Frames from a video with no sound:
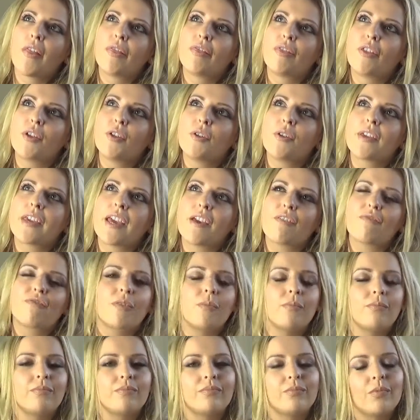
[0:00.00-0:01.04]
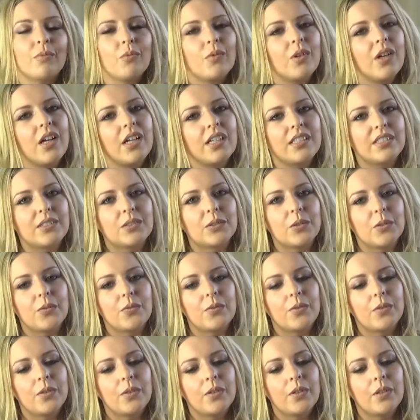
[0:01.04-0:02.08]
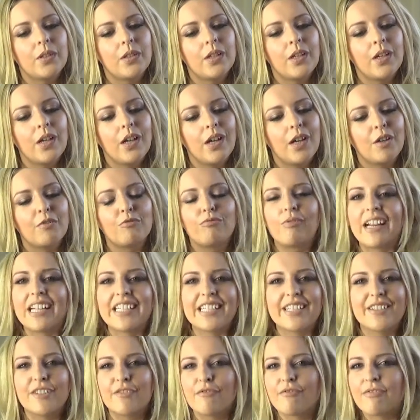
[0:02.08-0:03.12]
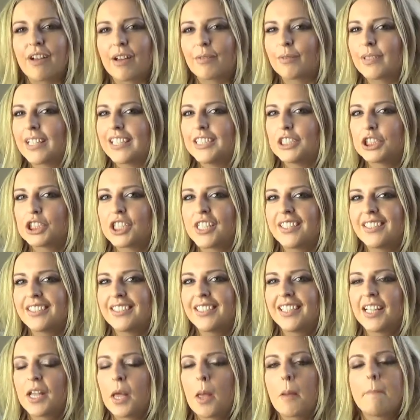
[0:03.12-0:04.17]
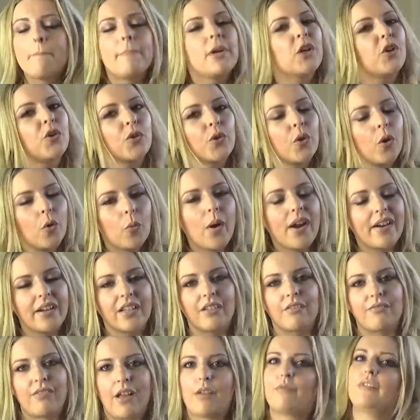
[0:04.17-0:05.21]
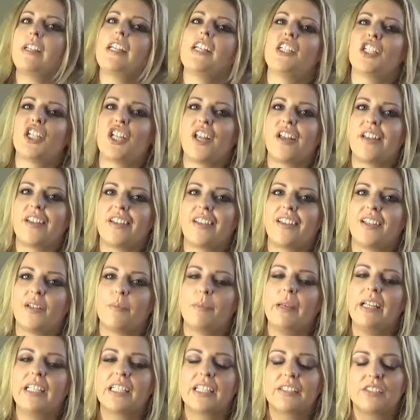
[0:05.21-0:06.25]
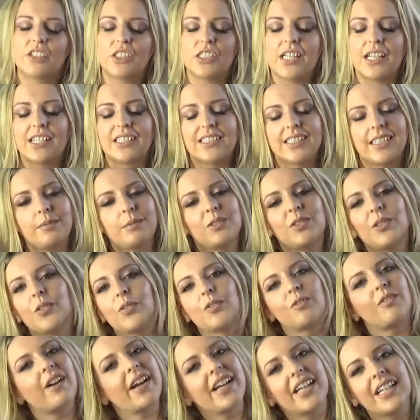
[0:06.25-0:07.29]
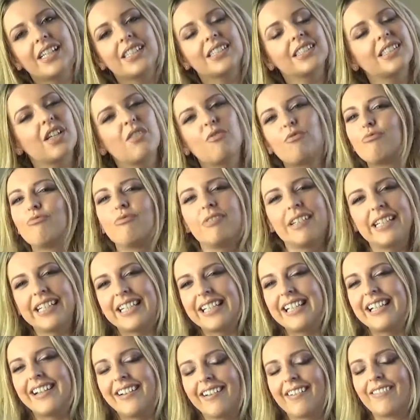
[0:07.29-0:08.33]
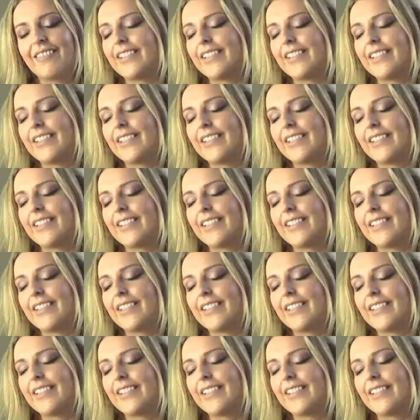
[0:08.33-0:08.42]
that you get from a sort of a radiant foundation, but you're not wearing a foundation, but it gives you that same sort of radiance. Really love